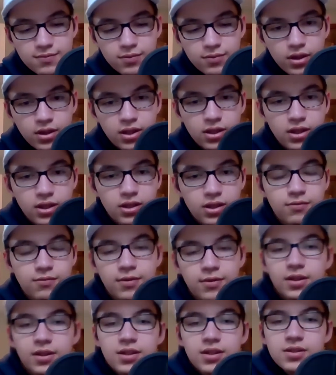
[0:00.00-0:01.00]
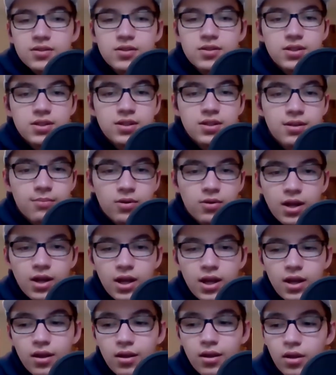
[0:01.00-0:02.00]
really is just a
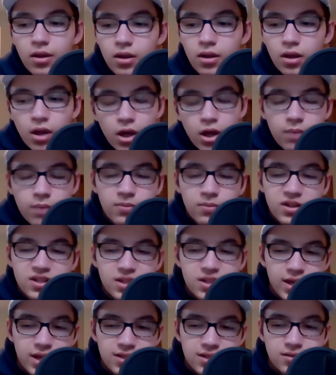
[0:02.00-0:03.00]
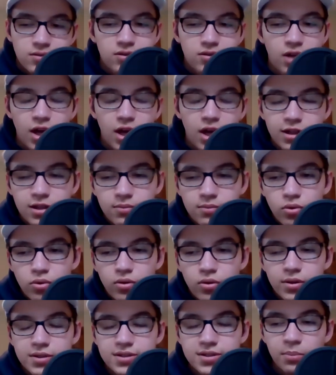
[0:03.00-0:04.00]
Democrat. He has their talking
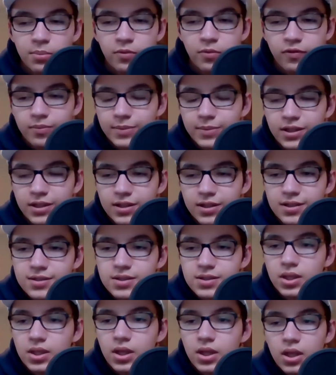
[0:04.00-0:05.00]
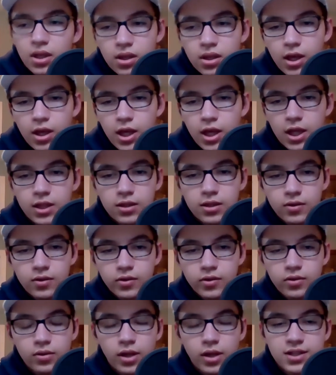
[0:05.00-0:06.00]
points, some of them at least, and
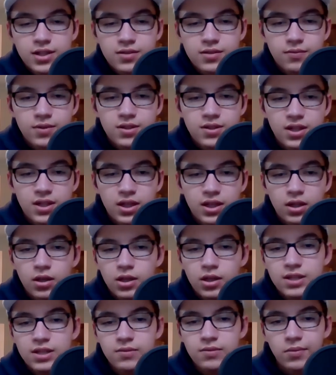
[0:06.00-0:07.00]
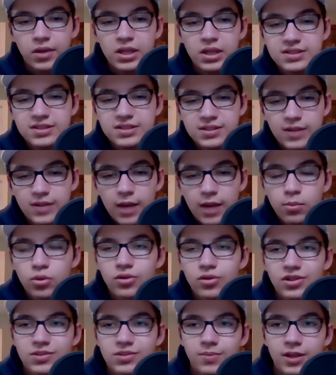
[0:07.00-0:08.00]
their lines of reasoning, and he's able
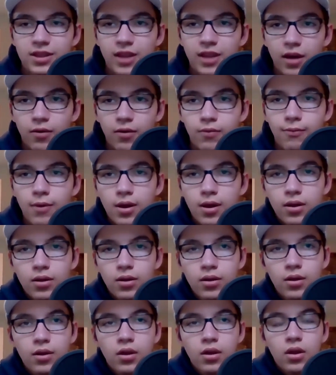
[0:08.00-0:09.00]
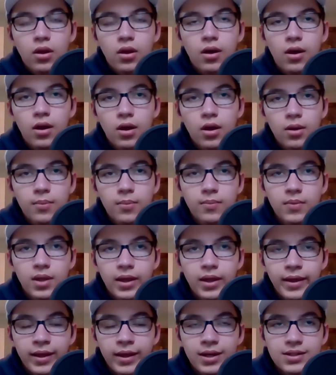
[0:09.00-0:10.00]
to explain that well. And
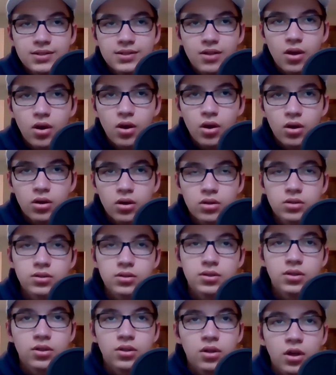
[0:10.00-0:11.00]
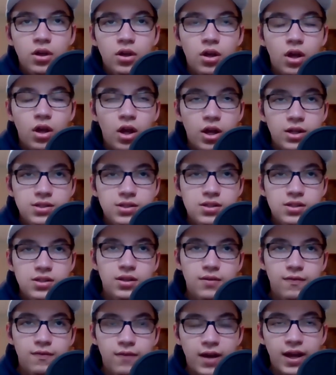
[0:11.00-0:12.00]
it's hard, honestly,
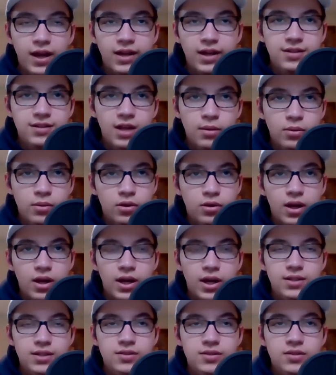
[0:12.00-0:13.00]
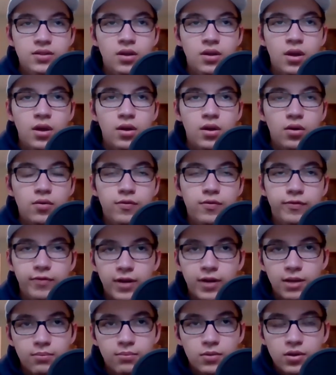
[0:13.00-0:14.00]
to find Democrats who
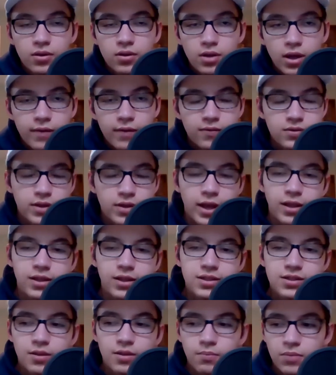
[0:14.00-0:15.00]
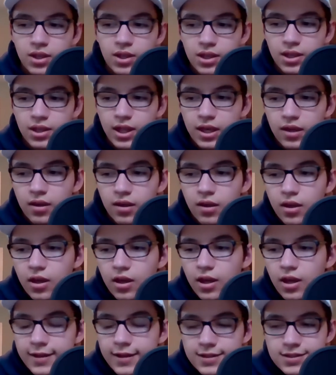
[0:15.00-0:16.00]
frame their convers. At least to me, like
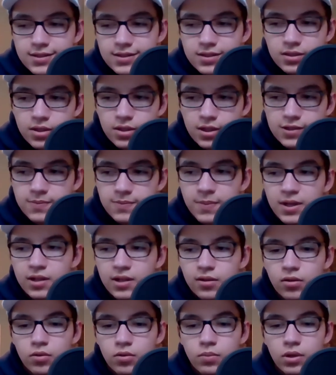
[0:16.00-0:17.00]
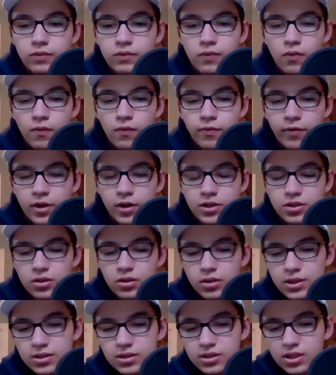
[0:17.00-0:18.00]
it's been a little bit of a refresher
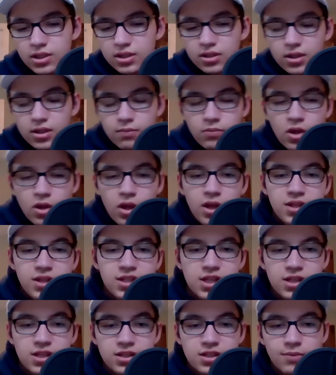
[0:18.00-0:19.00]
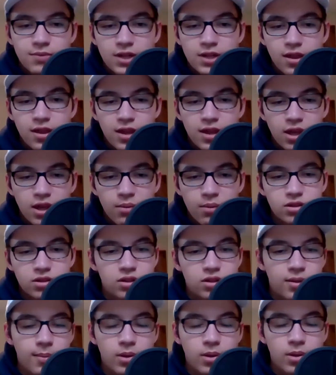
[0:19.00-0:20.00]
listening to him, seeing somebody thinking about the
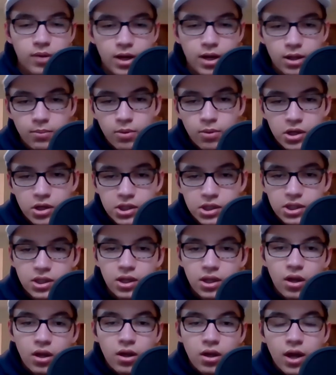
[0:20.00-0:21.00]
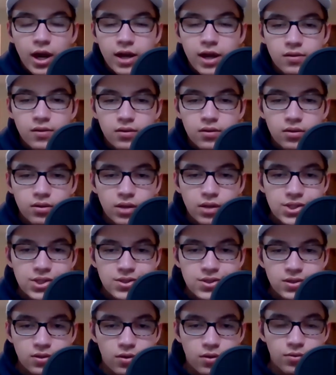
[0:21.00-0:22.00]
Democratic Party either
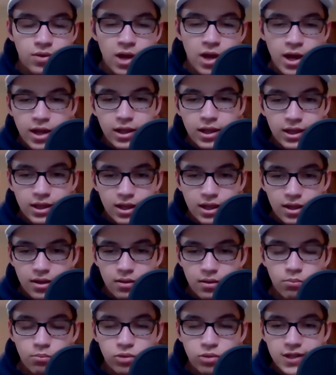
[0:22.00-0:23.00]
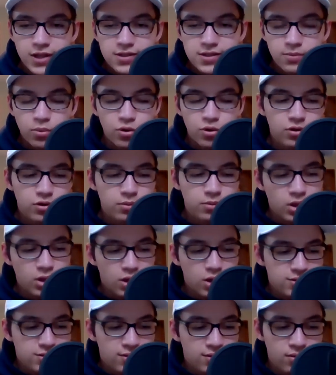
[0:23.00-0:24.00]
as not like a blind supporter, but
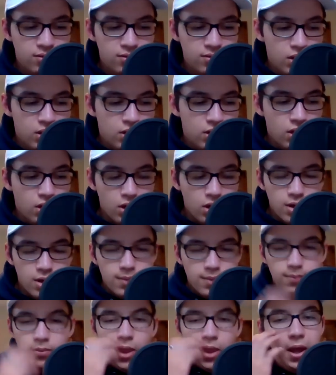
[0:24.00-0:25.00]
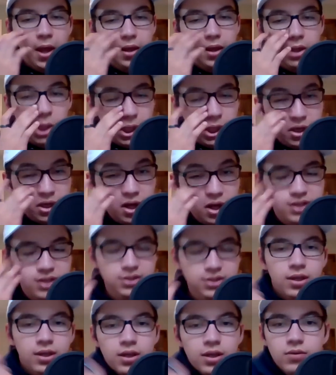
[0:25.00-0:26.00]
also not like
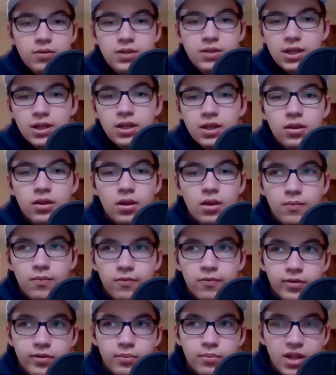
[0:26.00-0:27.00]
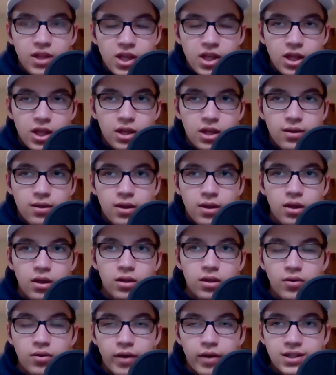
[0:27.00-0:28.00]
constantly critiquing them for being
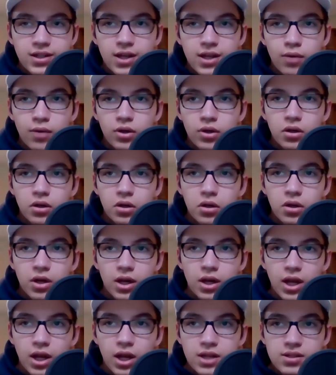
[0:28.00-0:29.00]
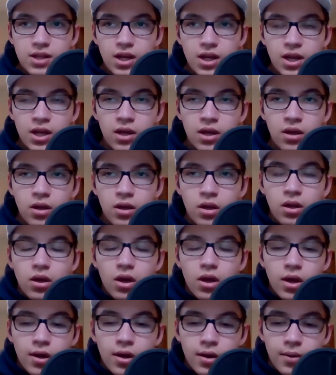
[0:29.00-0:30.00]
anti-worker, anti
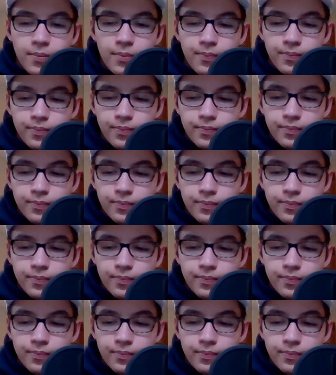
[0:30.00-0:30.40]
um